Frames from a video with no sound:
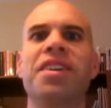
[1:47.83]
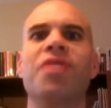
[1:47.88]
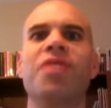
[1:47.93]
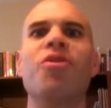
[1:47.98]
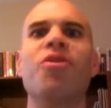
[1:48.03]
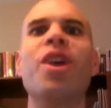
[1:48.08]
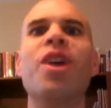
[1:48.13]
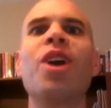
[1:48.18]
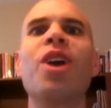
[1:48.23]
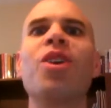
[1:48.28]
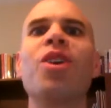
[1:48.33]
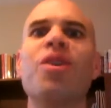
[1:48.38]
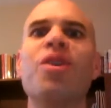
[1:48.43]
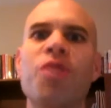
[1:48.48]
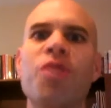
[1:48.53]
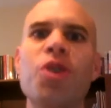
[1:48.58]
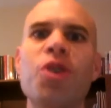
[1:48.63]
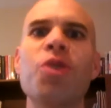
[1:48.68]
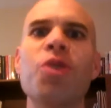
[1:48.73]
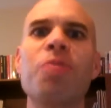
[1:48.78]
Very
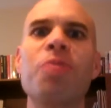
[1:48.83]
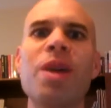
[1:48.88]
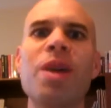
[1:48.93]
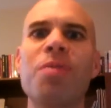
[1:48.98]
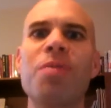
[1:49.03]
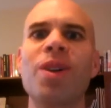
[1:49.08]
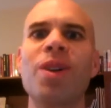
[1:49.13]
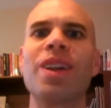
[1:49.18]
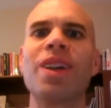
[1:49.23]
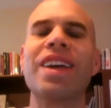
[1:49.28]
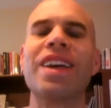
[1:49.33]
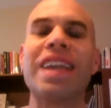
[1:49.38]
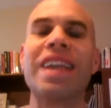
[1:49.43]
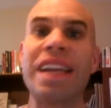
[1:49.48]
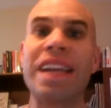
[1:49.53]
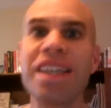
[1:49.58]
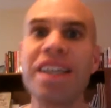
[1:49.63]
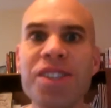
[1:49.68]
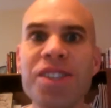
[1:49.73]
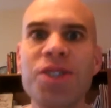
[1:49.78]
few people
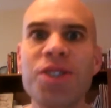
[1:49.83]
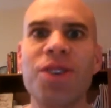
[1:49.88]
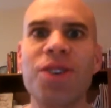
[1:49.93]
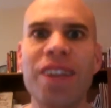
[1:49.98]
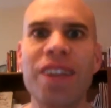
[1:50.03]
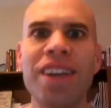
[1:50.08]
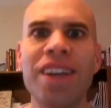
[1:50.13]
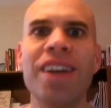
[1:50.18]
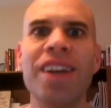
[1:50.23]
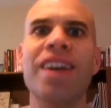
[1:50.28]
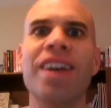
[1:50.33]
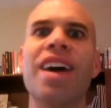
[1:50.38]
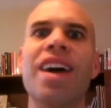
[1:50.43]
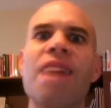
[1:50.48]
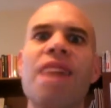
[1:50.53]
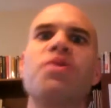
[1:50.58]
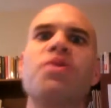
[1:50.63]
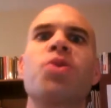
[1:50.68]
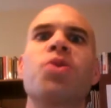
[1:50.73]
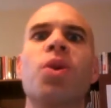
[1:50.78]
in history
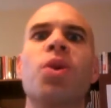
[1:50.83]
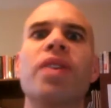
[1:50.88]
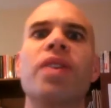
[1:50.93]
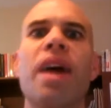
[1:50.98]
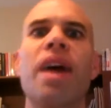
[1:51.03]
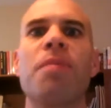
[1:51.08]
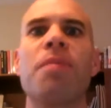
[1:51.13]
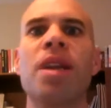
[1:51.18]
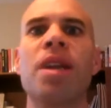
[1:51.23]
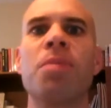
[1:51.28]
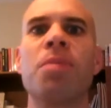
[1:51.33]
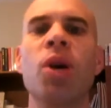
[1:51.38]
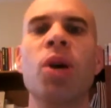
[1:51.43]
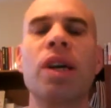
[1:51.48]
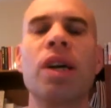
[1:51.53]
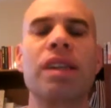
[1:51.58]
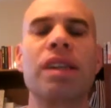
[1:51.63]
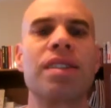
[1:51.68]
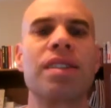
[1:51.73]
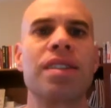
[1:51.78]
have sold that many
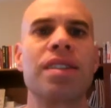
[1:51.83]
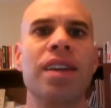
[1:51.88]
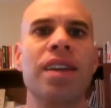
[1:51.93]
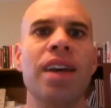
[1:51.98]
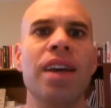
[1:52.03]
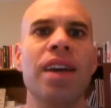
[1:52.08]
books.